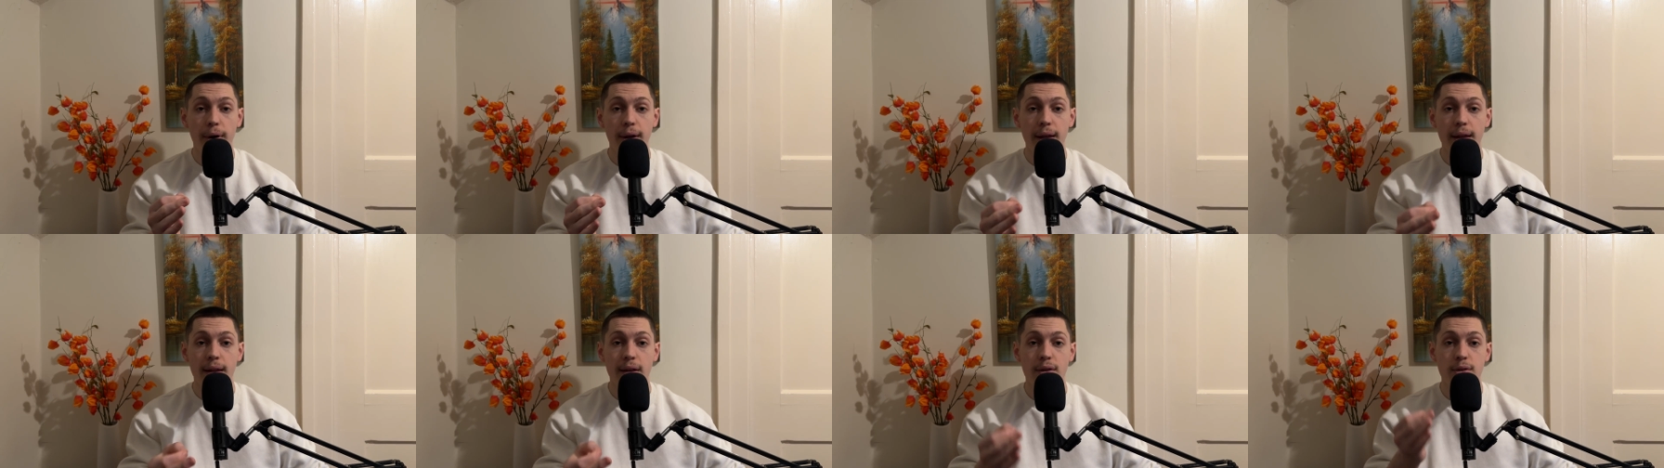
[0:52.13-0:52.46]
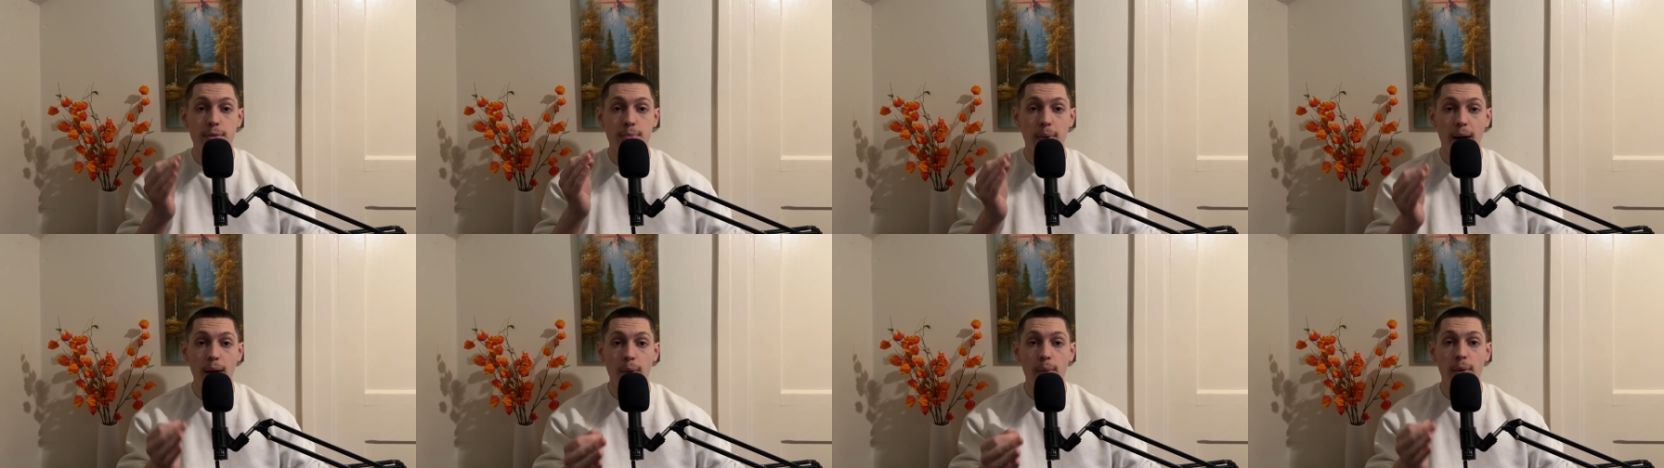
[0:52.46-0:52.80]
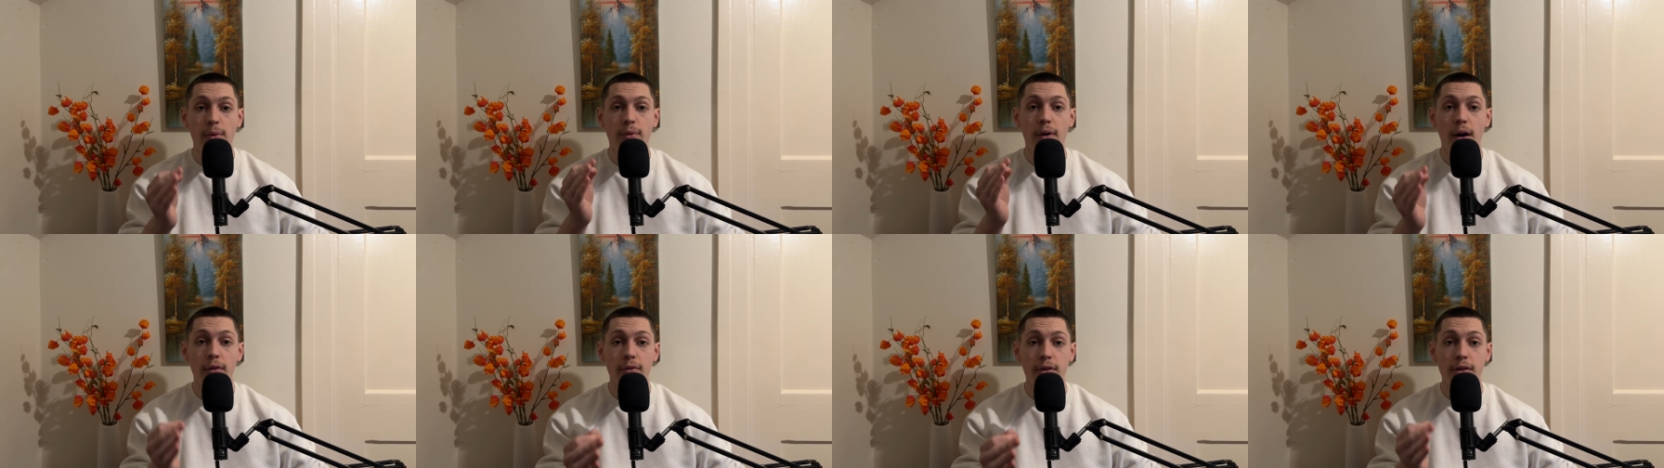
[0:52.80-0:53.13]
he was playing with
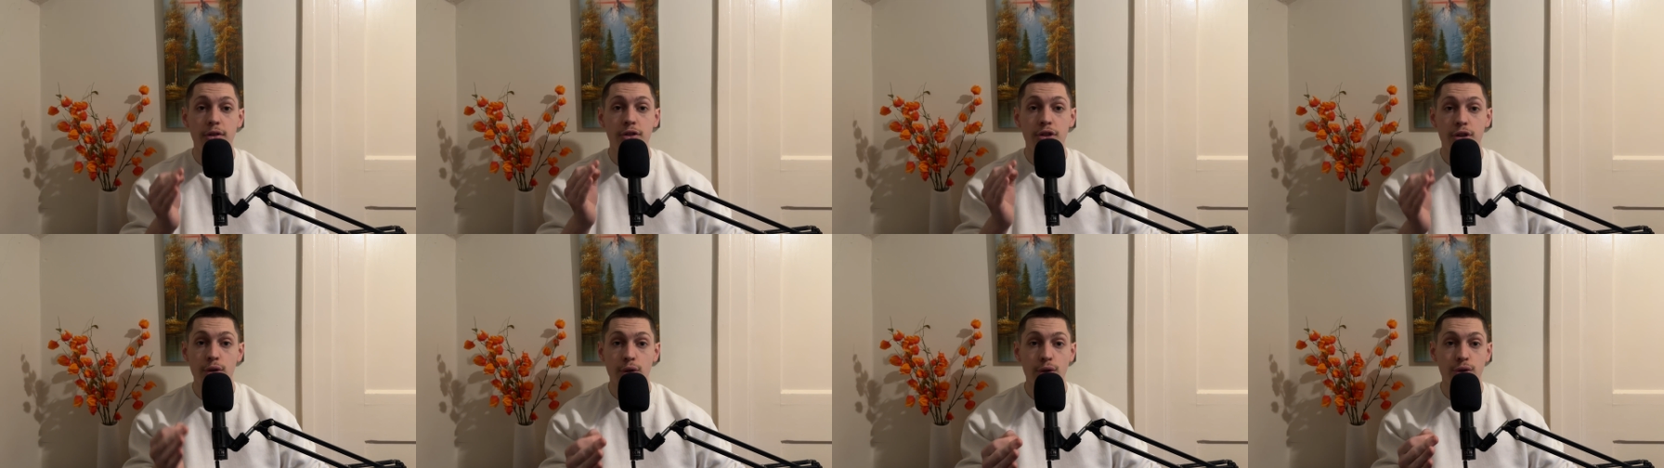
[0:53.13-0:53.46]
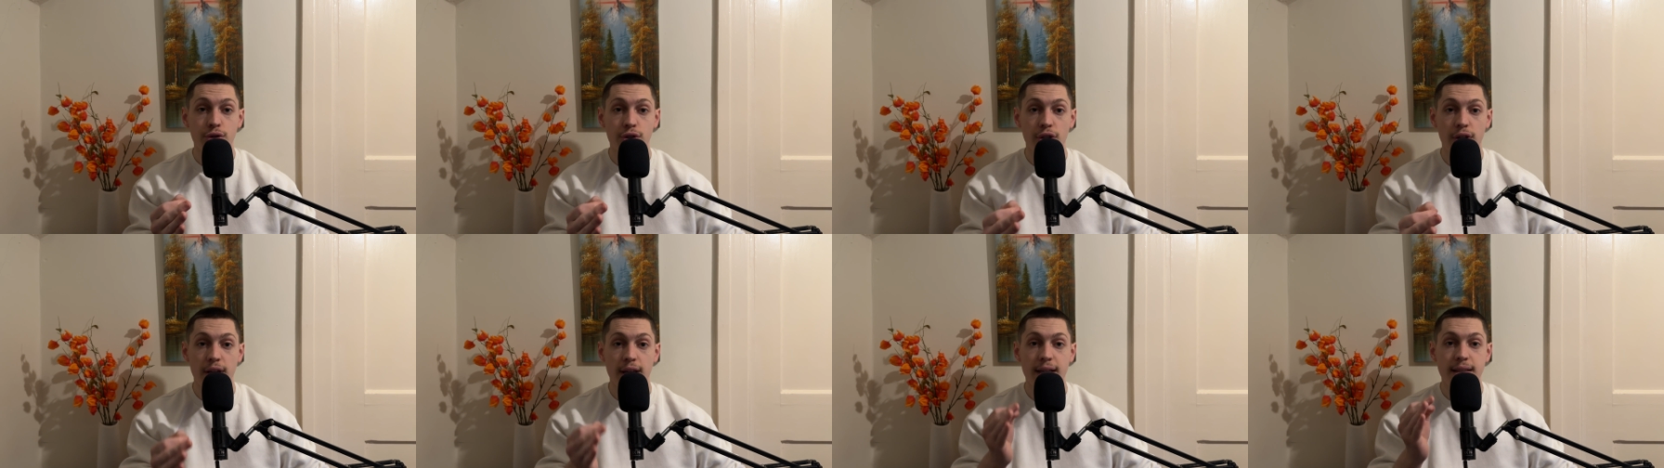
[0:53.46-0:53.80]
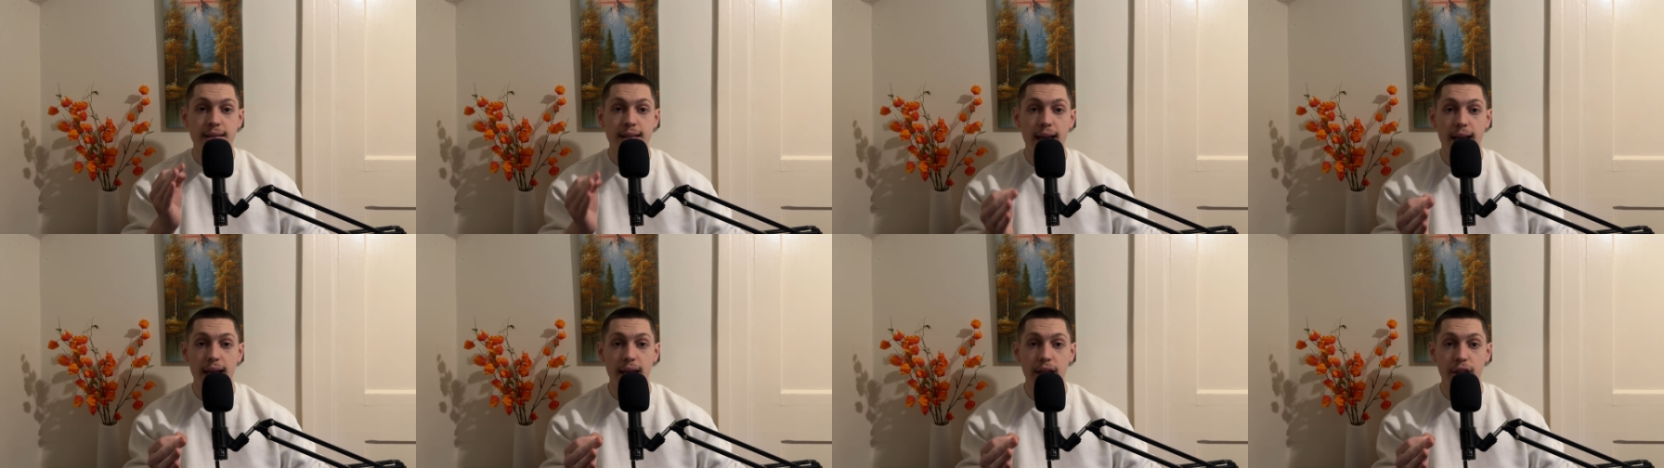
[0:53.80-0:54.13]
other children his
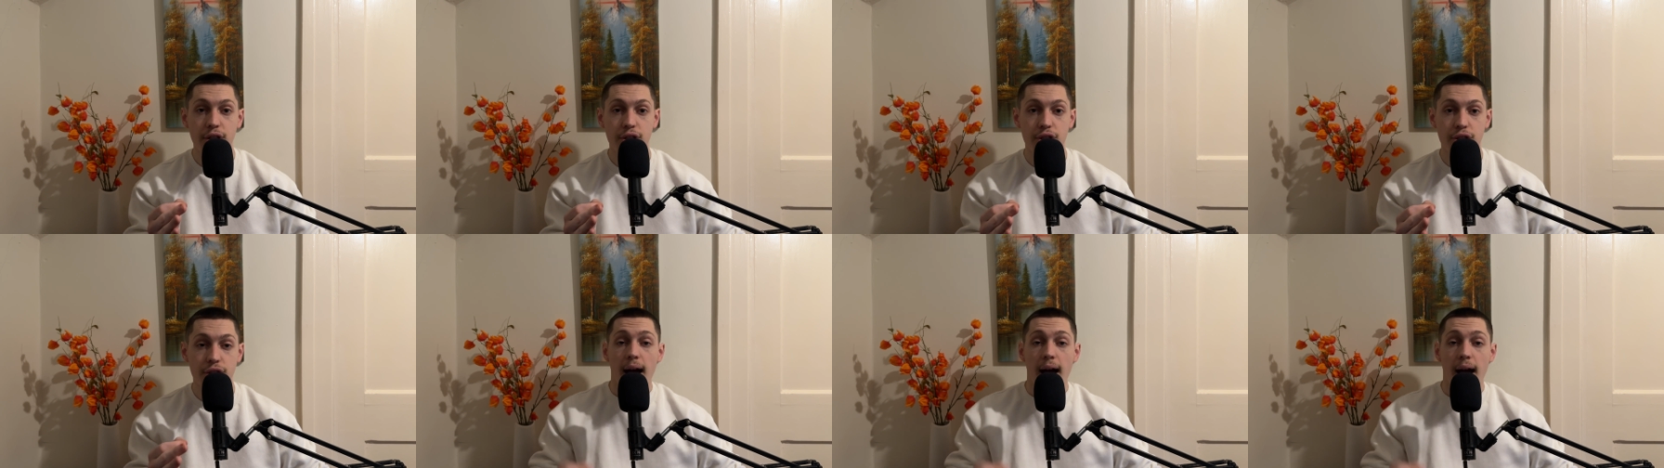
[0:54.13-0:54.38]
age.